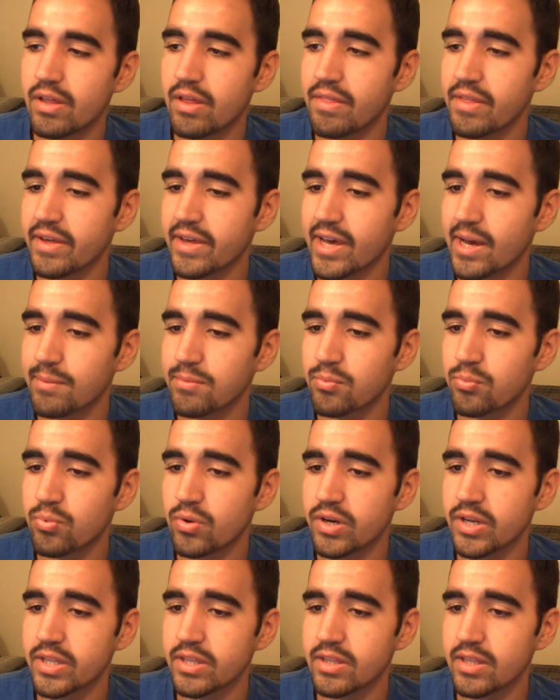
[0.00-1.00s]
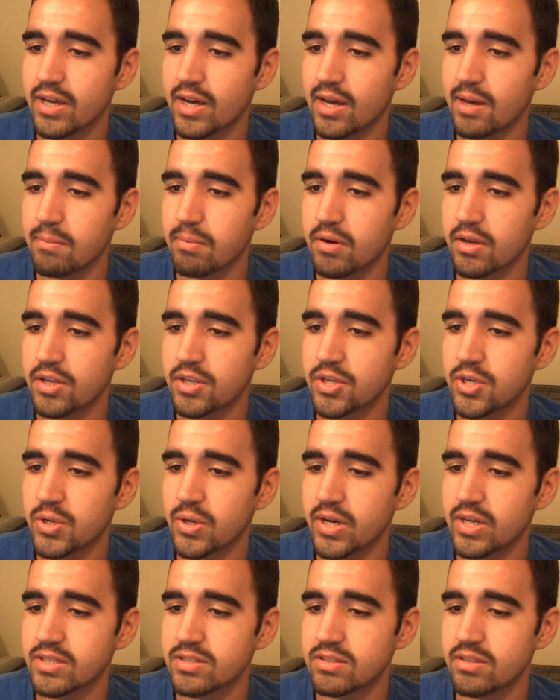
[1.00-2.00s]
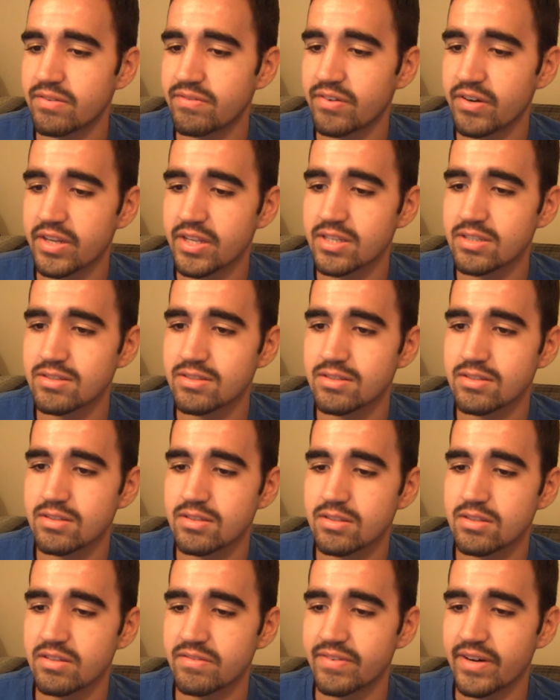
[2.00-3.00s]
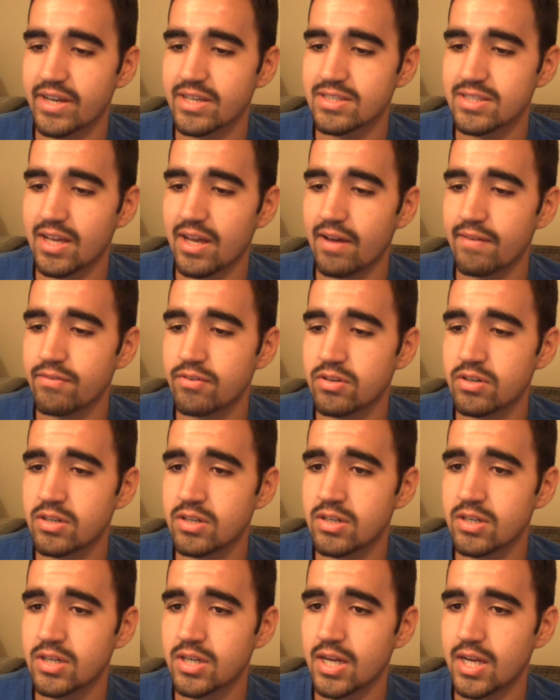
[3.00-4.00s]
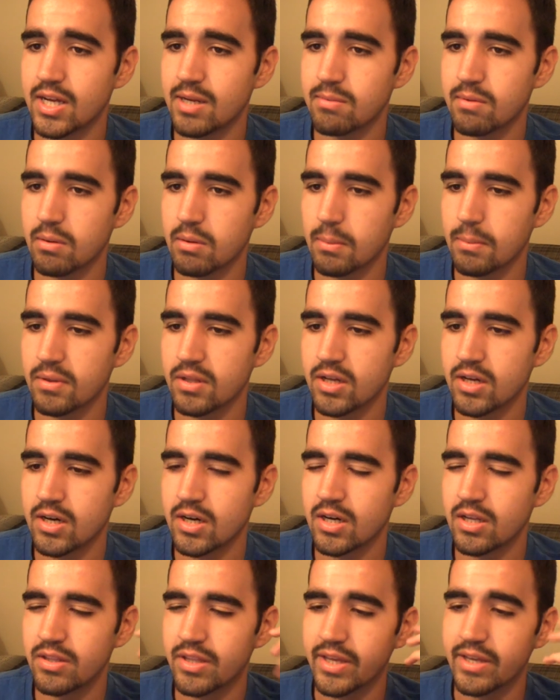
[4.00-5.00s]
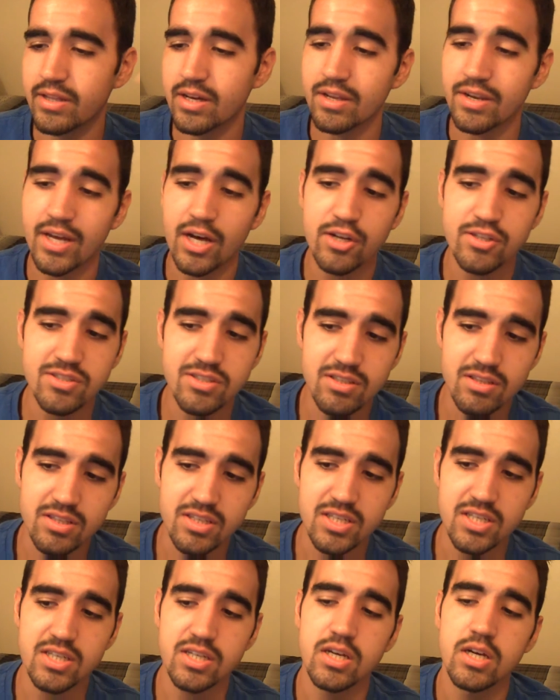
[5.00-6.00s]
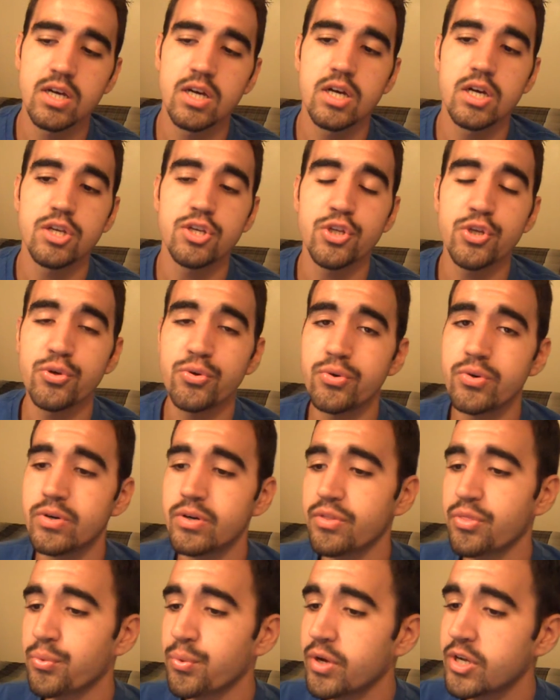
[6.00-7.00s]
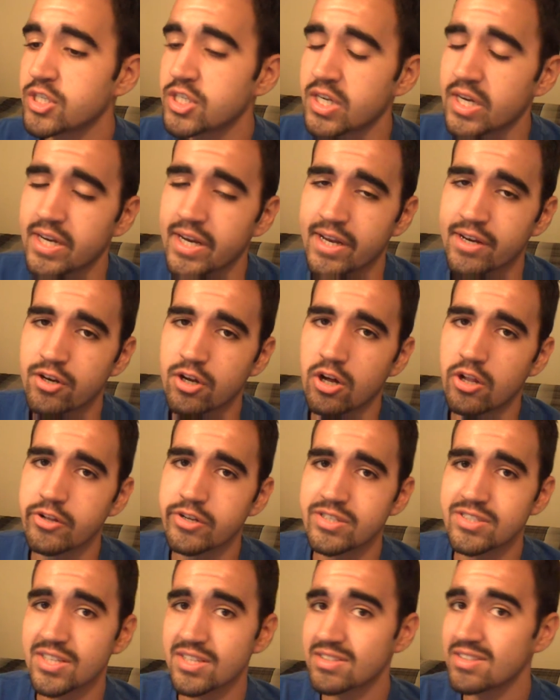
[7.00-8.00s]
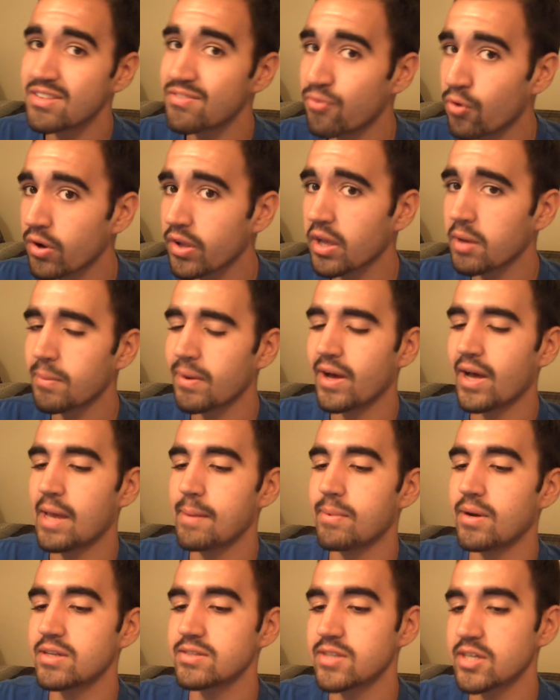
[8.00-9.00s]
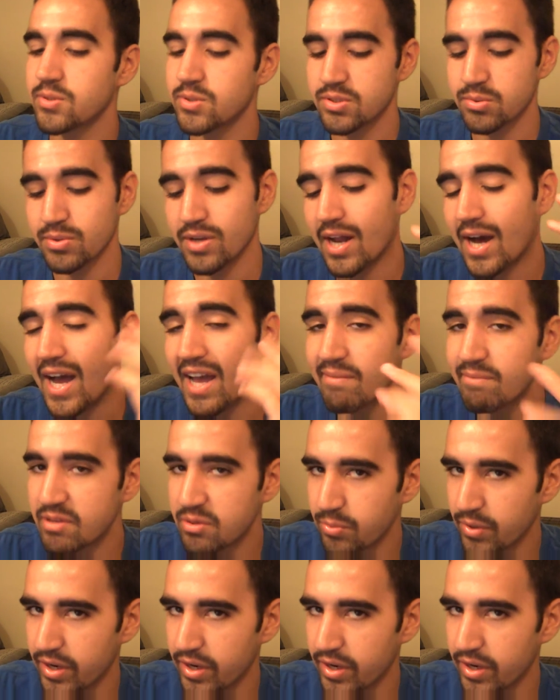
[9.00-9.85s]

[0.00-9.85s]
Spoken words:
They kept running the iPod, as the funnest device ever, and blah blah blah. They announced the new $399 64 gigabyte iPod Touch, which is what I've been